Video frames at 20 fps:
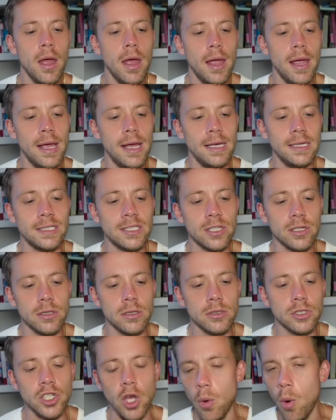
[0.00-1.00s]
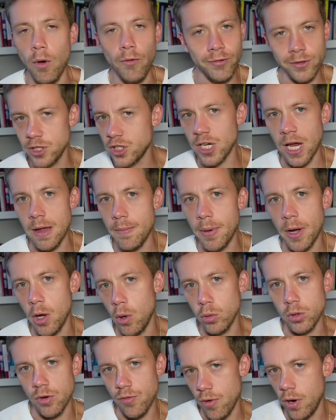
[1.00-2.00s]
is so often shaped by
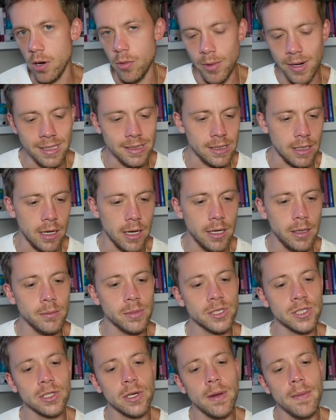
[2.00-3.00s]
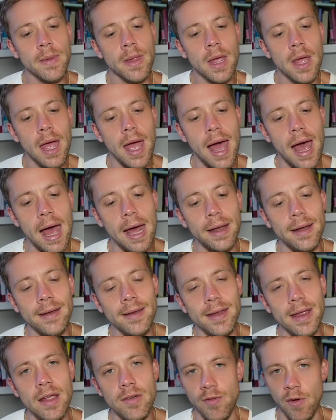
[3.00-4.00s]
older right wing types and
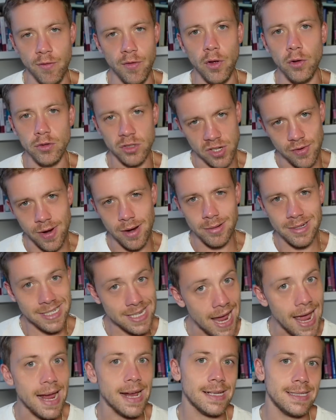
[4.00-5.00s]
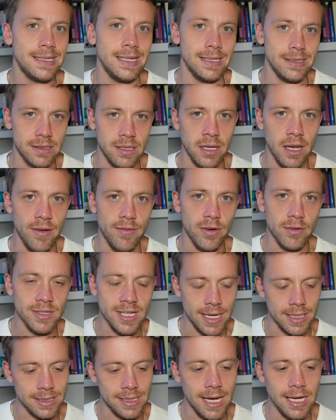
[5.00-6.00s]
it revolves around taxes, the level of
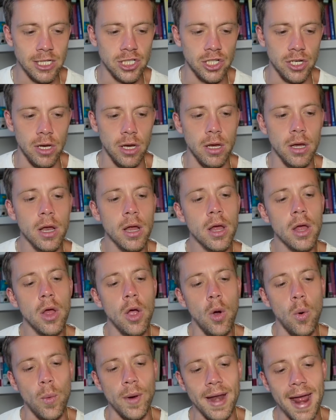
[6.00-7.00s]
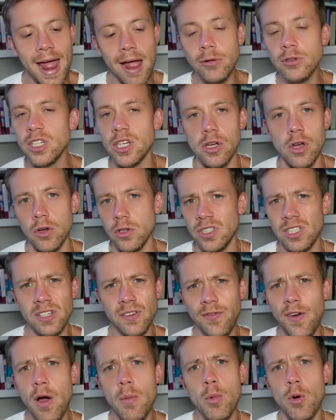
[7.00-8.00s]
taxation, when housing costs is
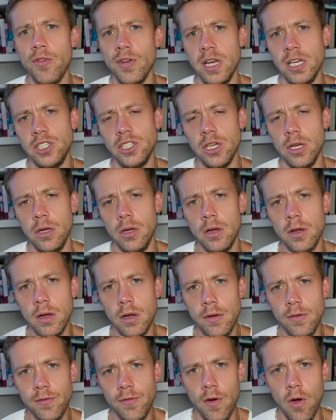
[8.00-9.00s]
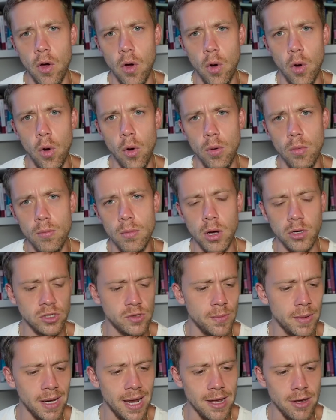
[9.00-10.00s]
far more of an issue for most
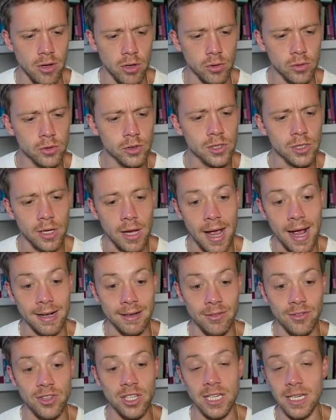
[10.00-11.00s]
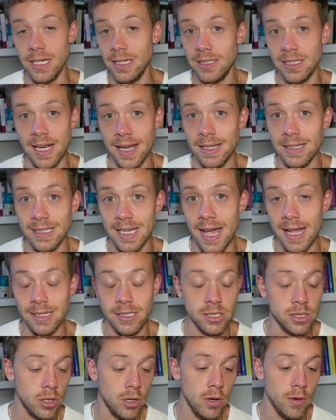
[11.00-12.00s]
millennials and the Gen
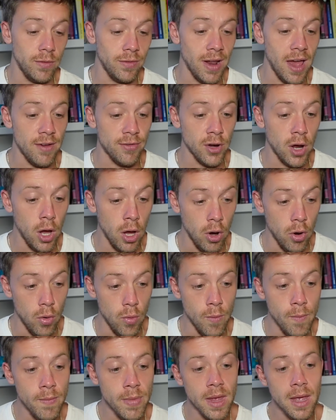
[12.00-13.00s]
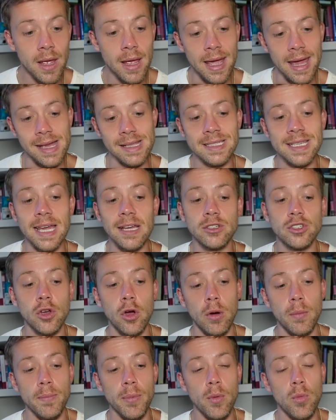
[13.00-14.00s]
Zs who've left home, it takes
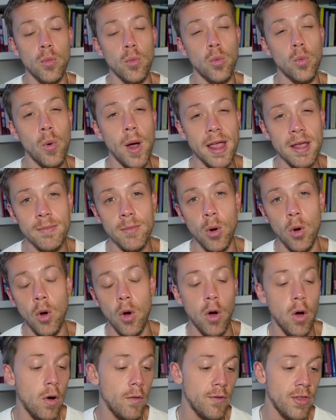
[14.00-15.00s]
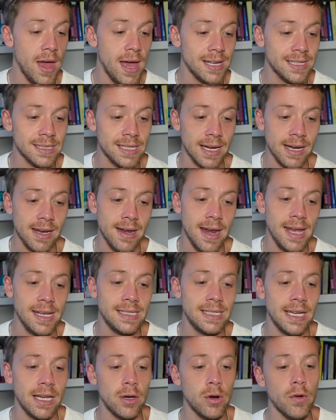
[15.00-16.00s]
up way more of their
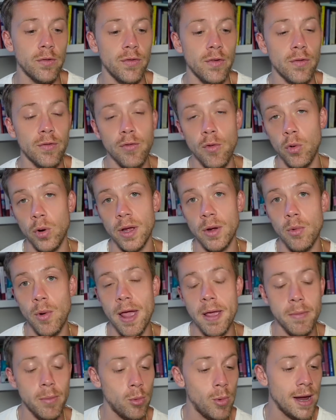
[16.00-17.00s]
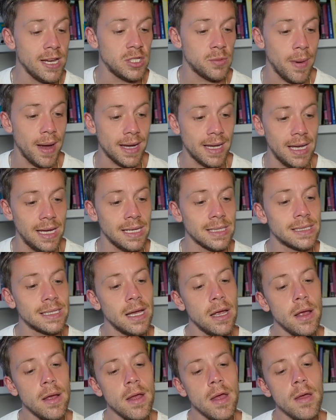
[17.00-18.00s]
stagnating and often falling wage packets.
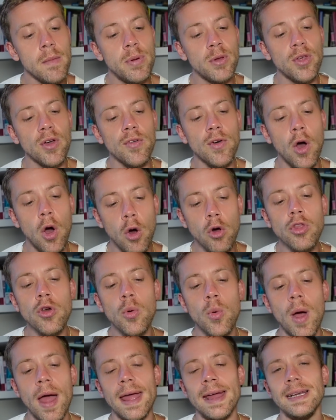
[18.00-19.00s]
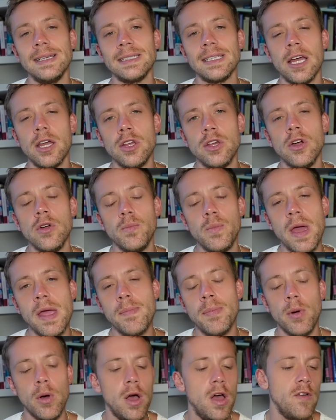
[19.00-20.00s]
But there are other ways that young
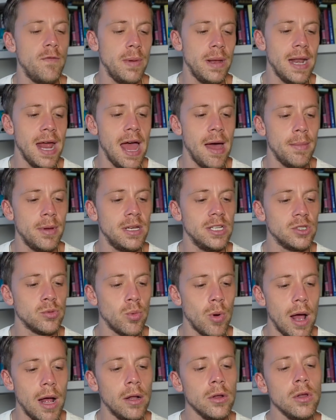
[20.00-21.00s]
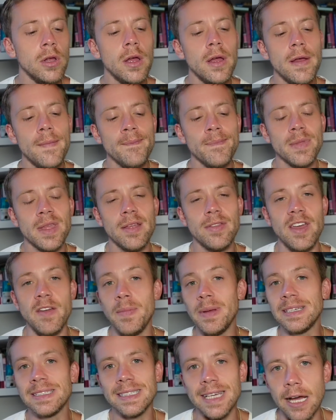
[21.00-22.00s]
people have been hammered as well. They've
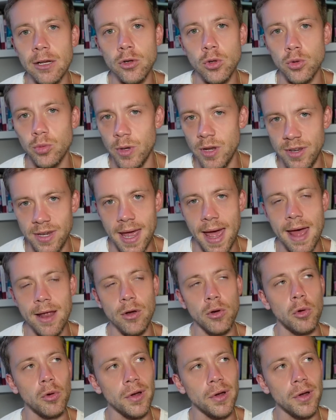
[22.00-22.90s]
been saddled with debt, not